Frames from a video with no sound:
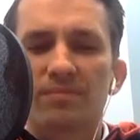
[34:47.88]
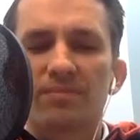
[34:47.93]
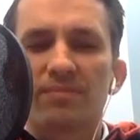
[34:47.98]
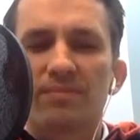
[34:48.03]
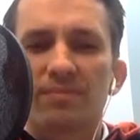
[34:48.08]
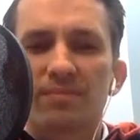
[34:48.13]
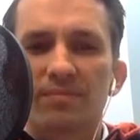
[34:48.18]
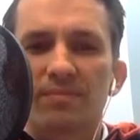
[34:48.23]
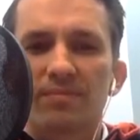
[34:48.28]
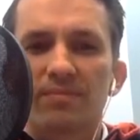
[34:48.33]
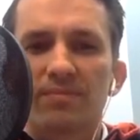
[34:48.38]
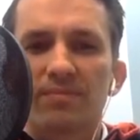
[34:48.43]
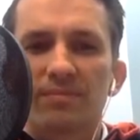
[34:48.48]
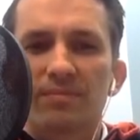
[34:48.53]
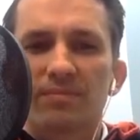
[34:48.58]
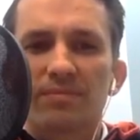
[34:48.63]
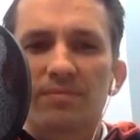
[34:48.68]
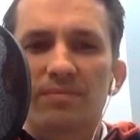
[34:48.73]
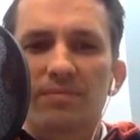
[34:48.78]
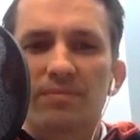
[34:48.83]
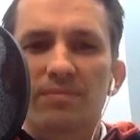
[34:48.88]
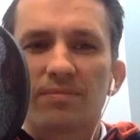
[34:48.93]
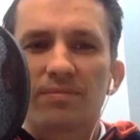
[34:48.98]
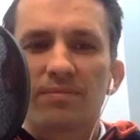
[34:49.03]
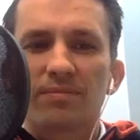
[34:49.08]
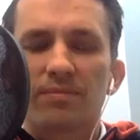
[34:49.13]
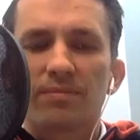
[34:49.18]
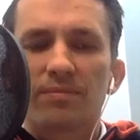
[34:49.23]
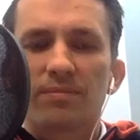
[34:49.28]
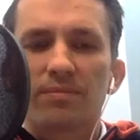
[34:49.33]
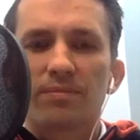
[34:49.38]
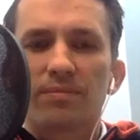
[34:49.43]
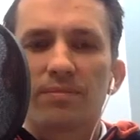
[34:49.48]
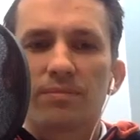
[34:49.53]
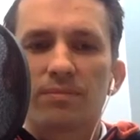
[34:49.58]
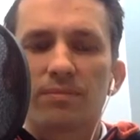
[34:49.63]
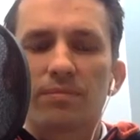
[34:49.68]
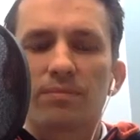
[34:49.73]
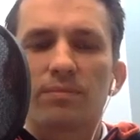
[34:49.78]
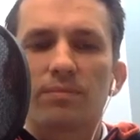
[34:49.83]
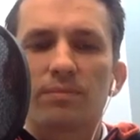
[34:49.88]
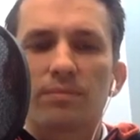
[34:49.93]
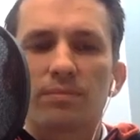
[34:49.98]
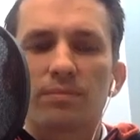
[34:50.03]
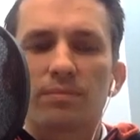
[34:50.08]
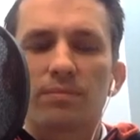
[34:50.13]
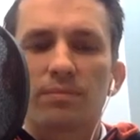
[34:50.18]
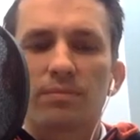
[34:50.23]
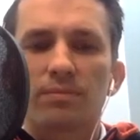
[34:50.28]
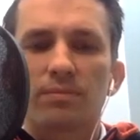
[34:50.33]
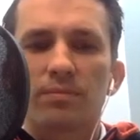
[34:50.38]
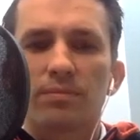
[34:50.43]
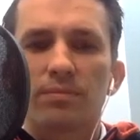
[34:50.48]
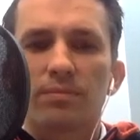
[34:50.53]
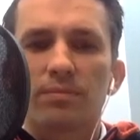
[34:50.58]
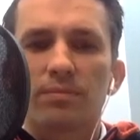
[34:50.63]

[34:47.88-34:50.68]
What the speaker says: (silent)